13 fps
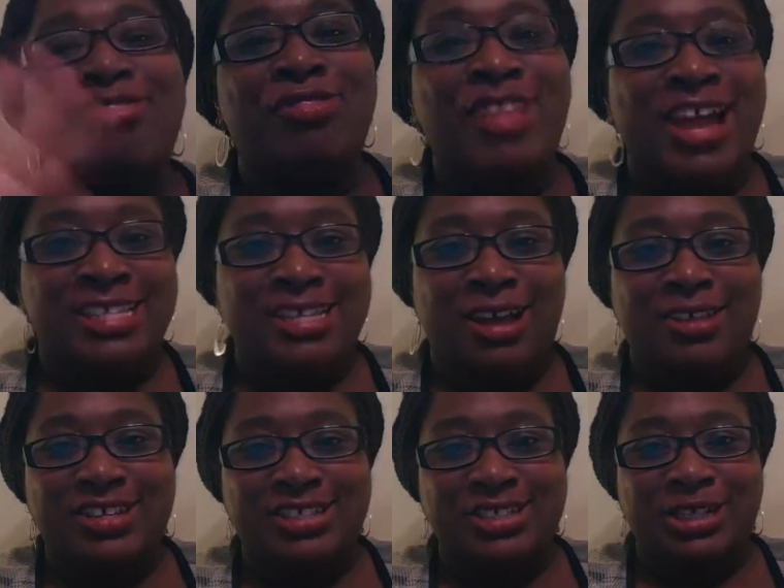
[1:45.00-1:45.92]
that's all
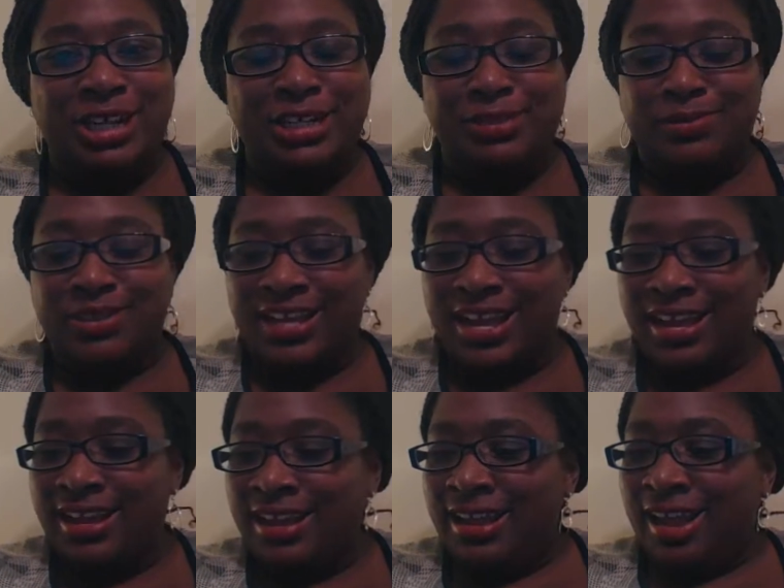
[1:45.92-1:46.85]
that's changed with
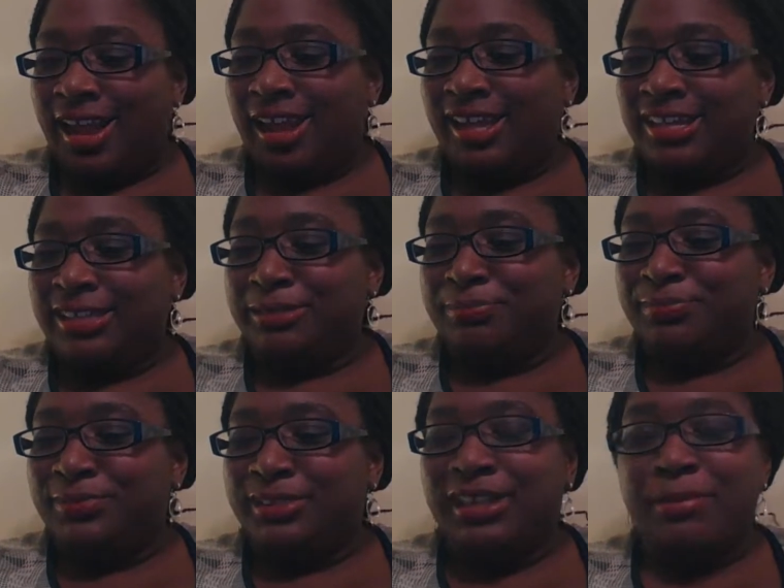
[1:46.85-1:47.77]
that.
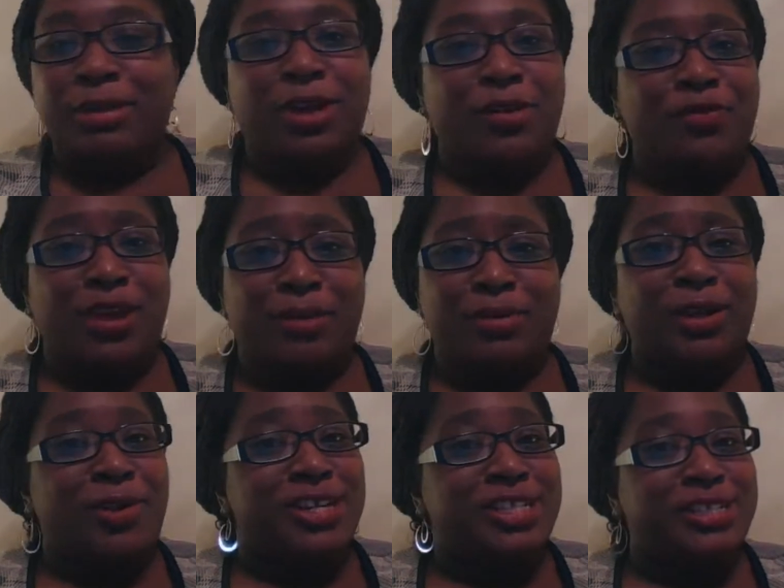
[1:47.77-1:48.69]
Let me know if you have any
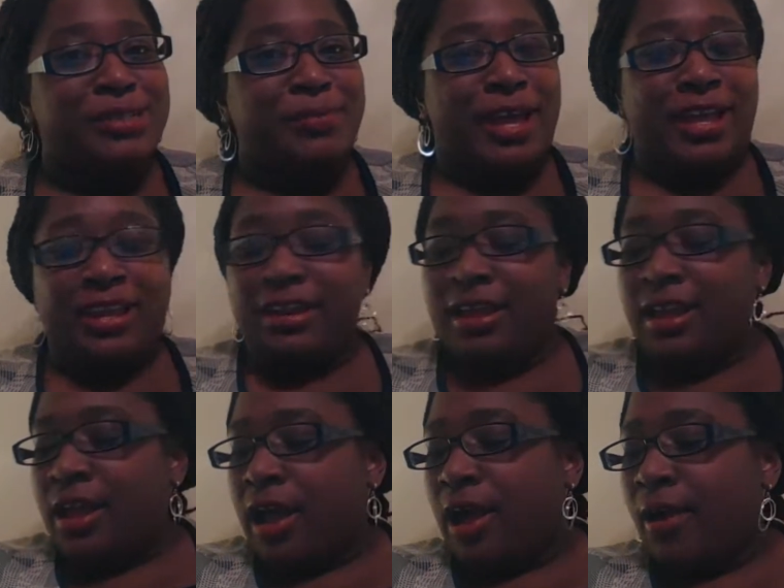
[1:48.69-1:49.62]
questions about it.
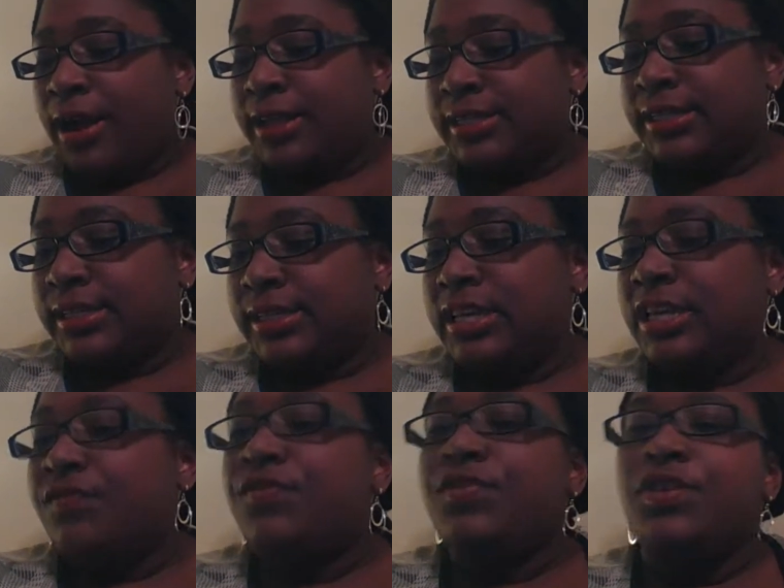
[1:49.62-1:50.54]
All right,
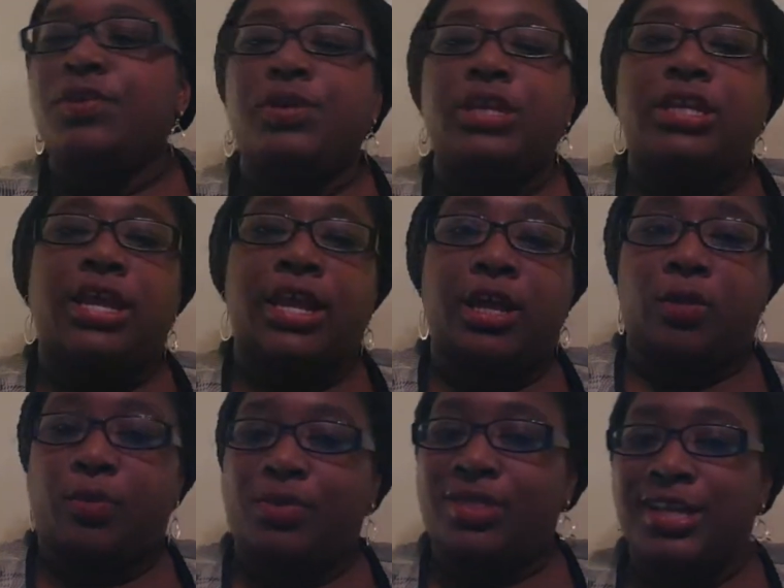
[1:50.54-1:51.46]
if you need
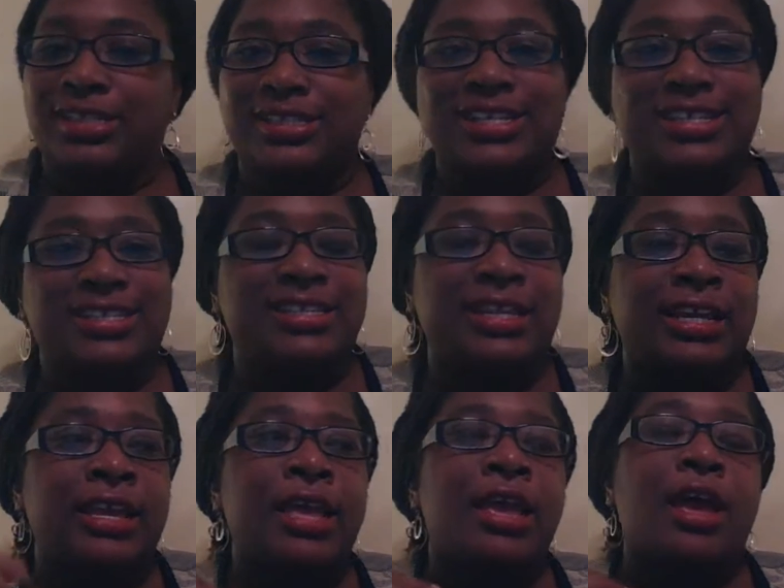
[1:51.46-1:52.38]
help, that's the next
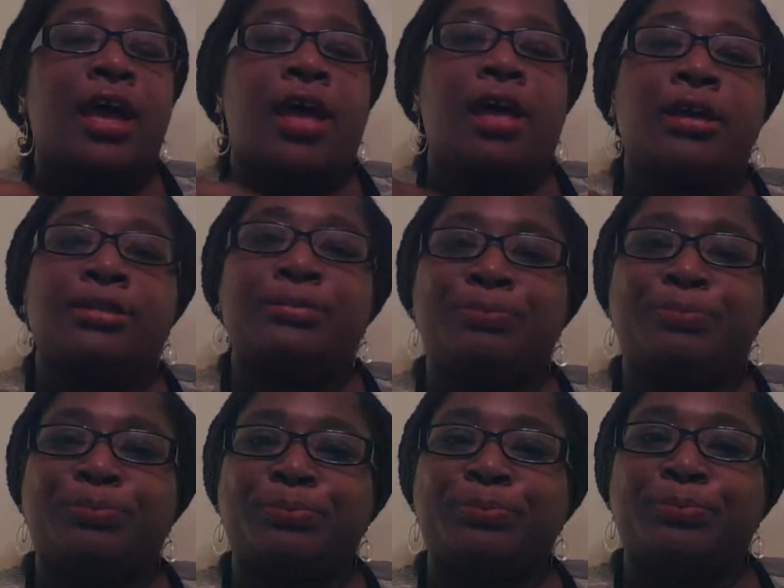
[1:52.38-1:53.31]
thing. I
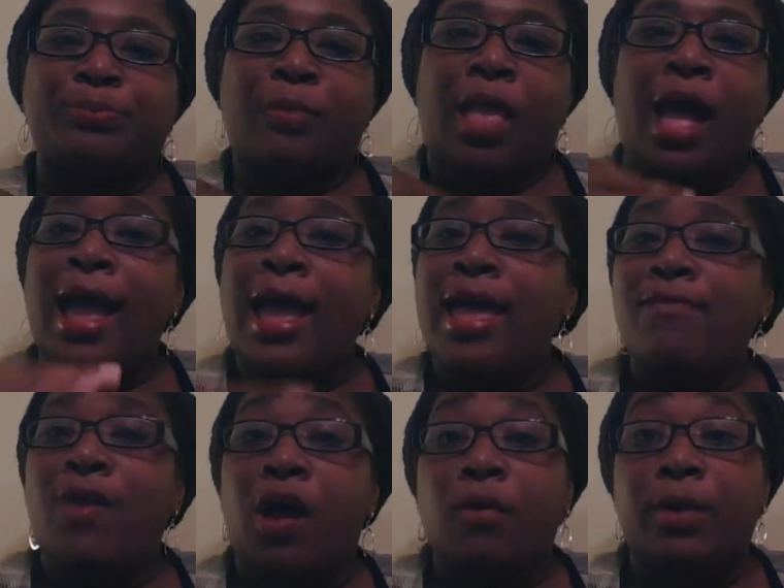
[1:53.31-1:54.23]
have
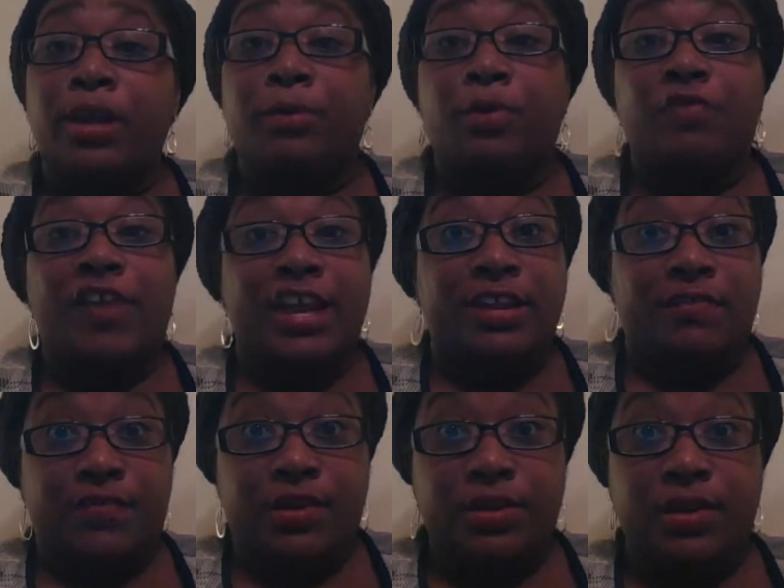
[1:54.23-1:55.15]
already provided
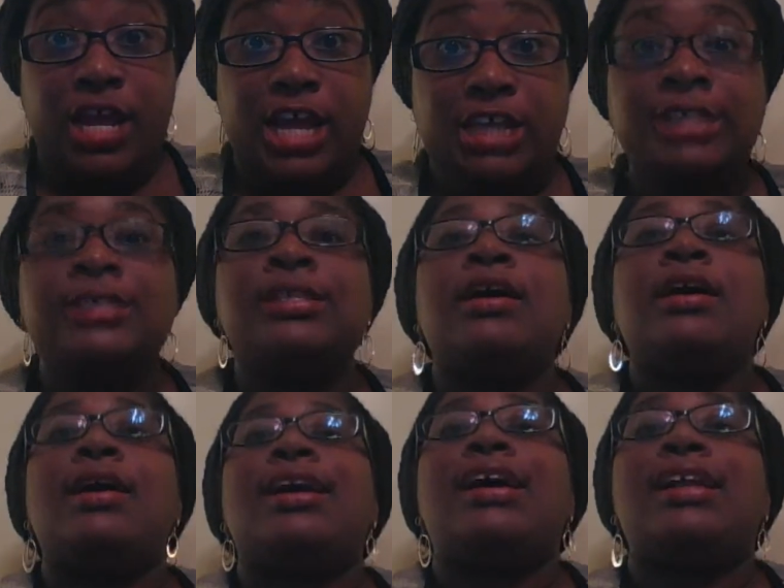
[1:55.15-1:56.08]
for you guys
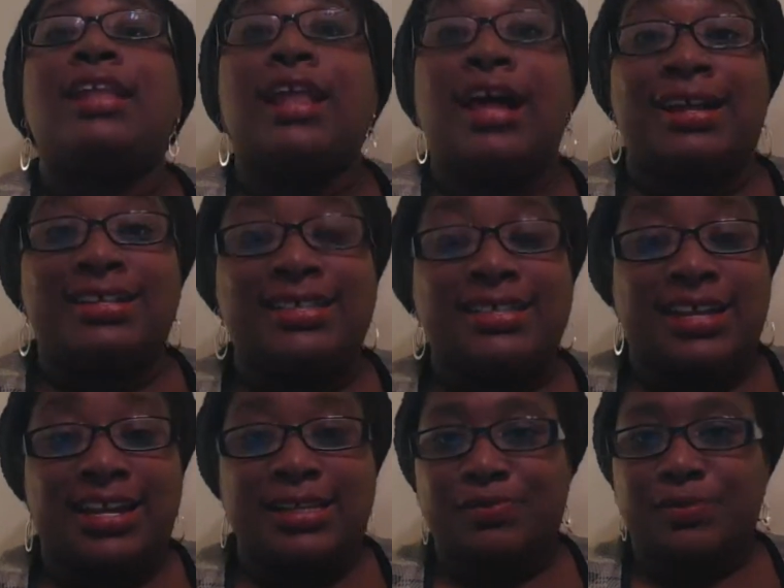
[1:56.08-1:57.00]
lots and
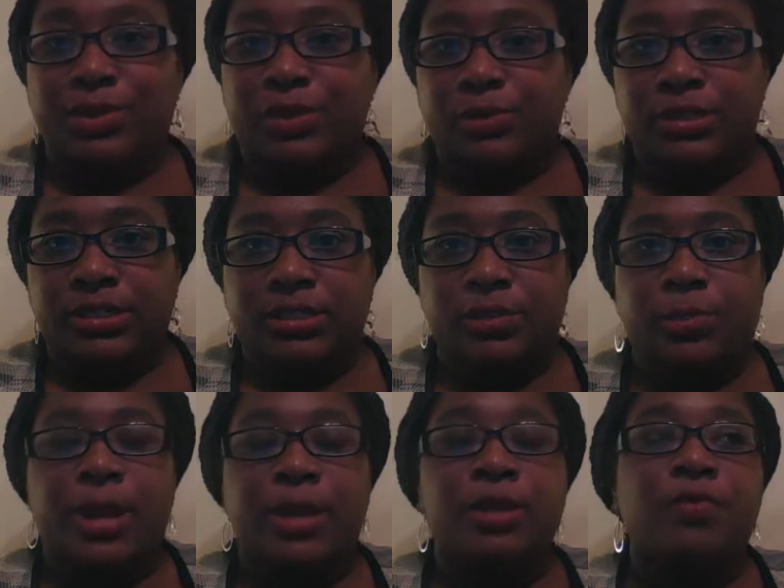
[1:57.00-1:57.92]
lots of resources,
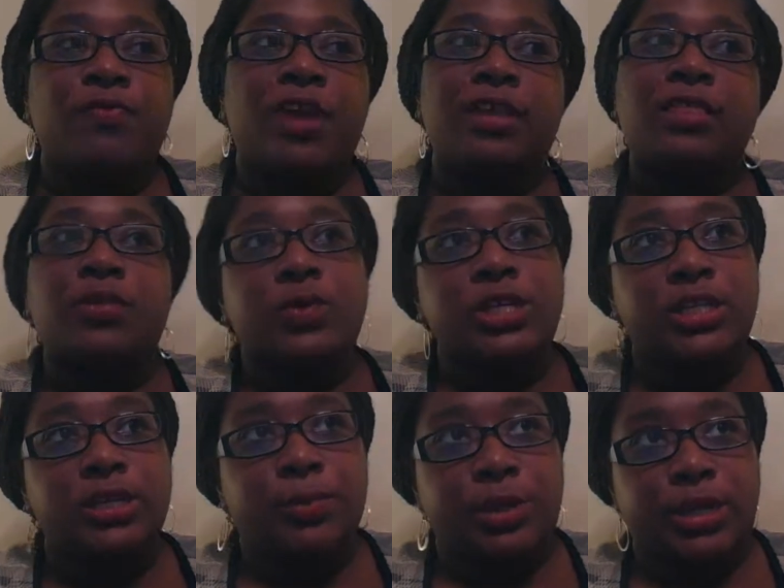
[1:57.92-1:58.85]
right? You've got the
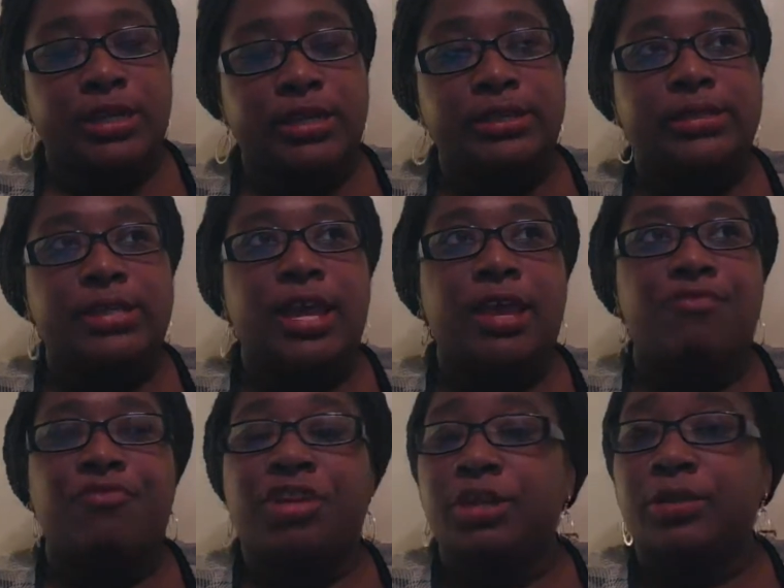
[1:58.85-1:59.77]
weekly readings
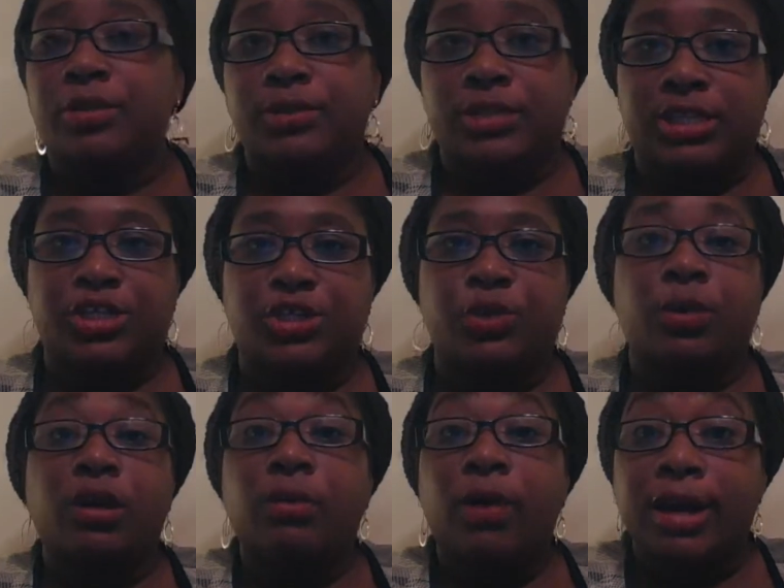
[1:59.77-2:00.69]
and videos that you're
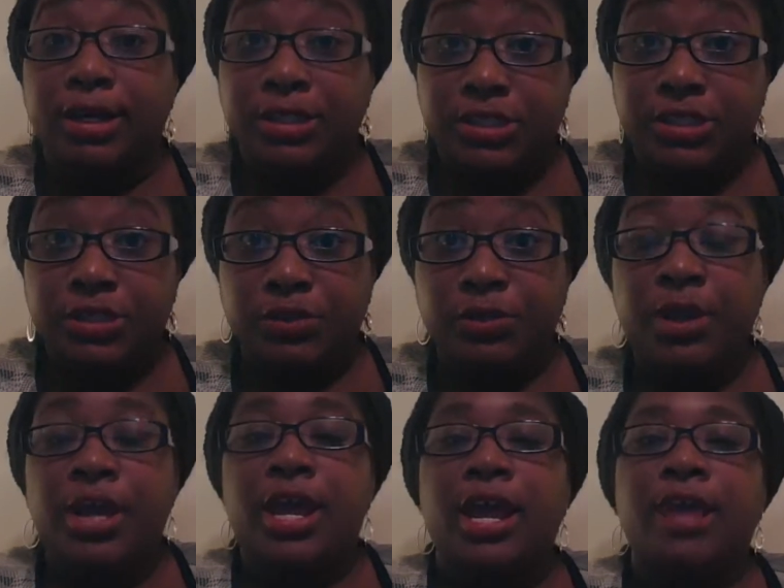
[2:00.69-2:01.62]
required to do,
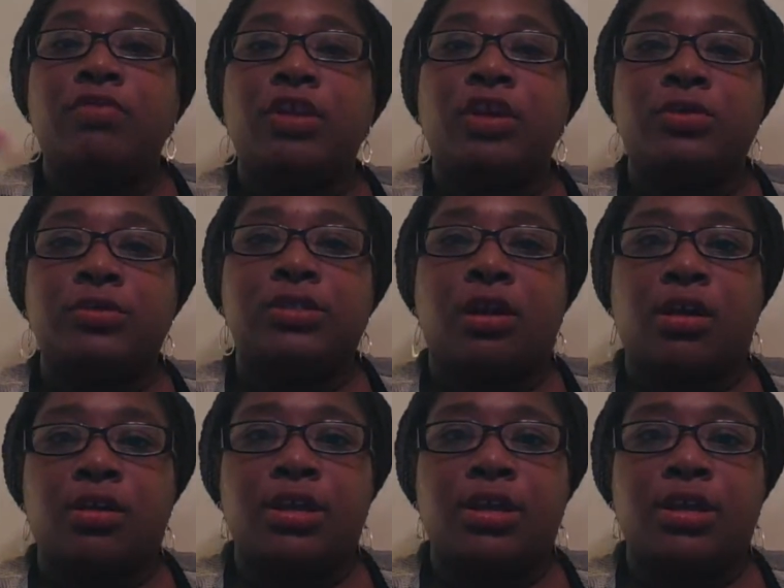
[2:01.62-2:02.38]
and those are